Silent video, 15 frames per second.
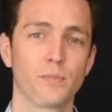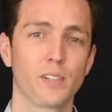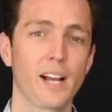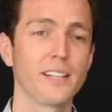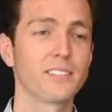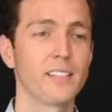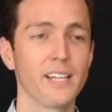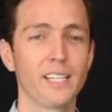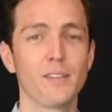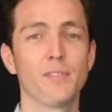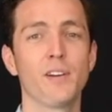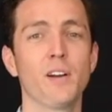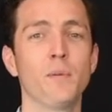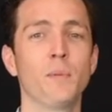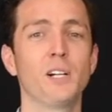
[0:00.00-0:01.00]
Guys, thank you
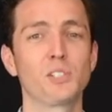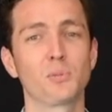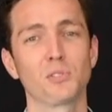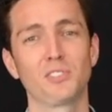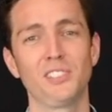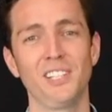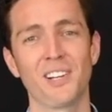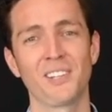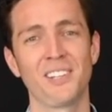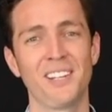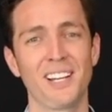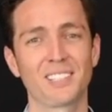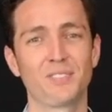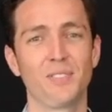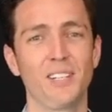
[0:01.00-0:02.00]
very much. We'll see you on the
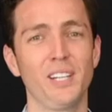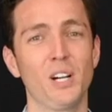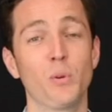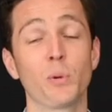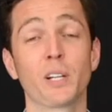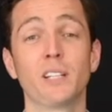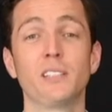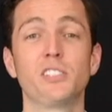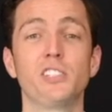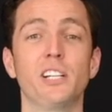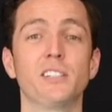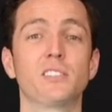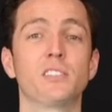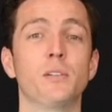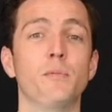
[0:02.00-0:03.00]
next video. We're going to
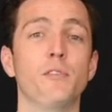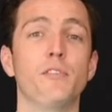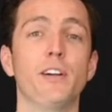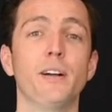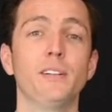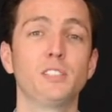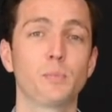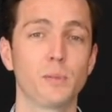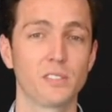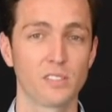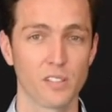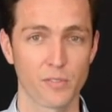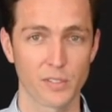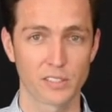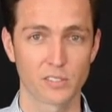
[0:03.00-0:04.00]
share some very
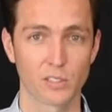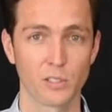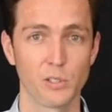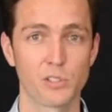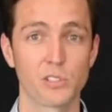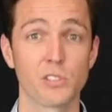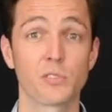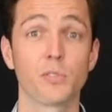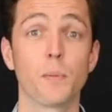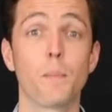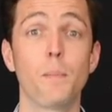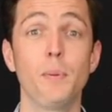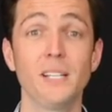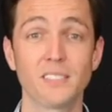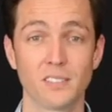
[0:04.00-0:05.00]
specific solutions for
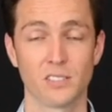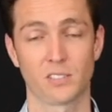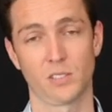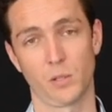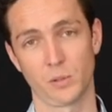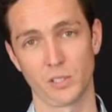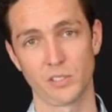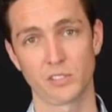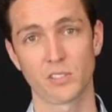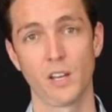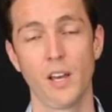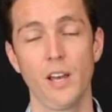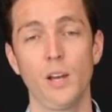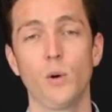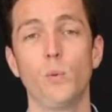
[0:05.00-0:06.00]
business owners
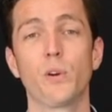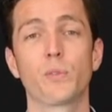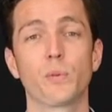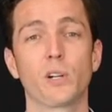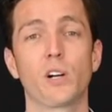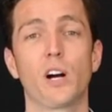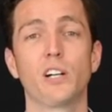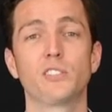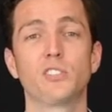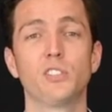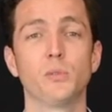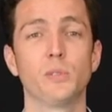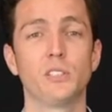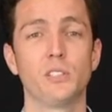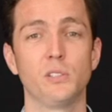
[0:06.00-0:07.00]
with regards
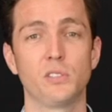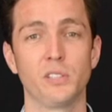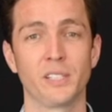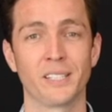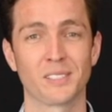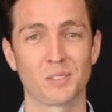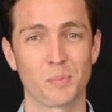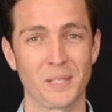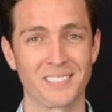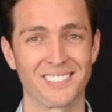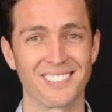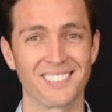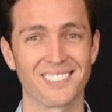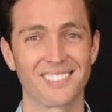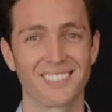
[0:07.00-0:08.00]
to reducing
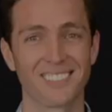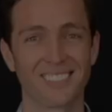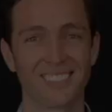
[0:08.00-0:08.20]
expenses.